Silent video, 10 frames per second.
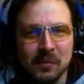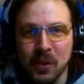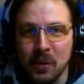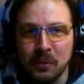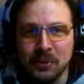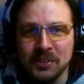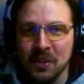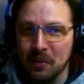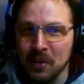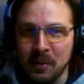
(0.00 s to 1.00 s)
runes,
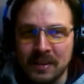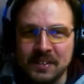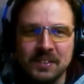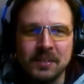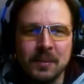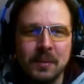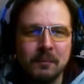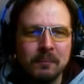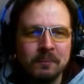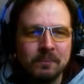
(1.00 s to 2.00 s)
not ruins,
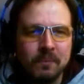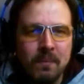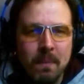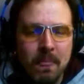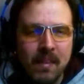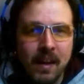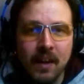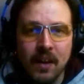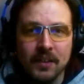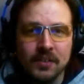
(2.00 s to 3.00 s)
that
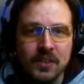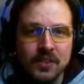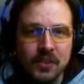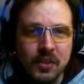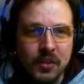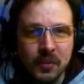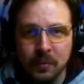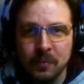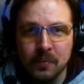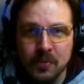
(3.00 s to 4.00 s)
caused us
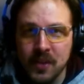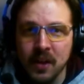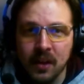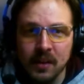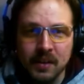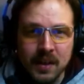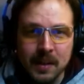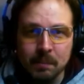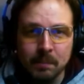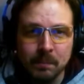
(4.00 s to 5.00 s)
to see our
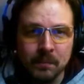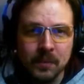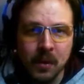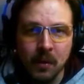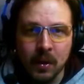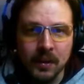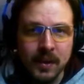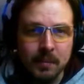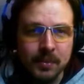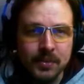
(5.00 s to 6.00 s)

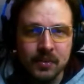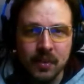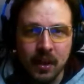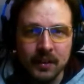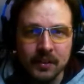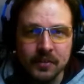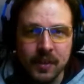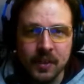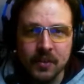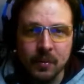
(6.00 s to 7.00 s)
deepest, darkest
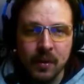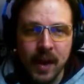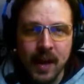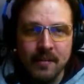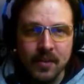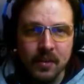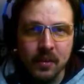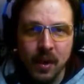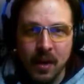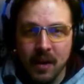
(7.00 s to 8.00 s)
fears and what have
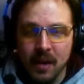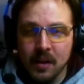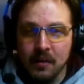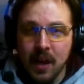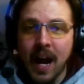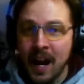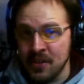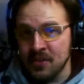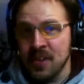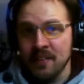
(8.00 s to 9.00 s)
you.
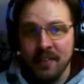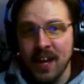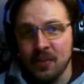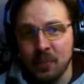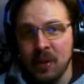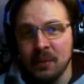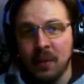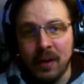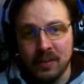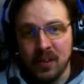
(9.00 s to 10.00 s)
As I said in the last one,
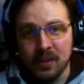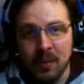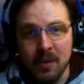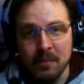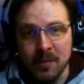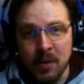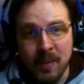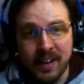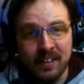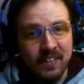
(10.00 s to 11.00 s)
where I talked about,
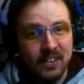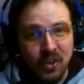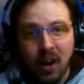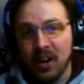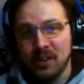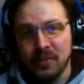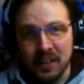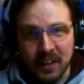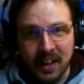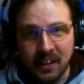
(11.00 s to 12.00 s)
making things harder for
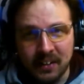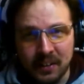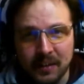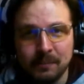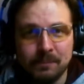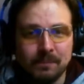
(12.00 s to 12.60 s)
your character.